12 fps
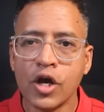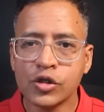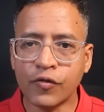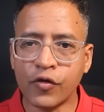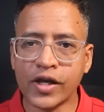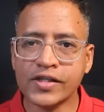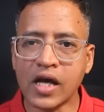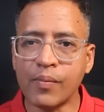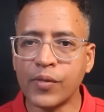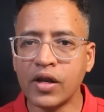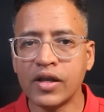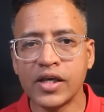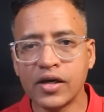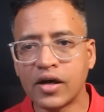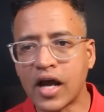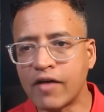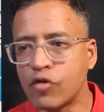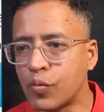So for example,
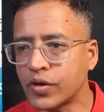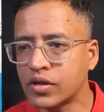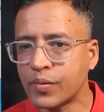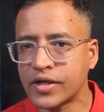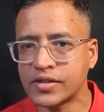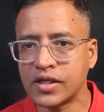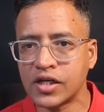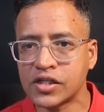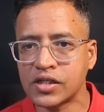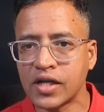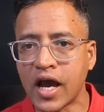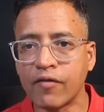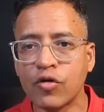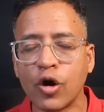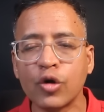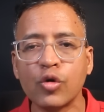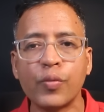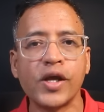here I've opened the presentation. I've
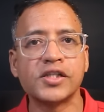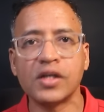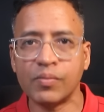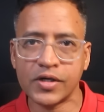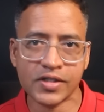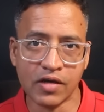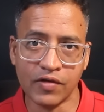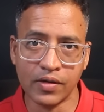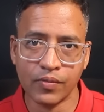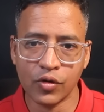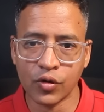gone to page number 7.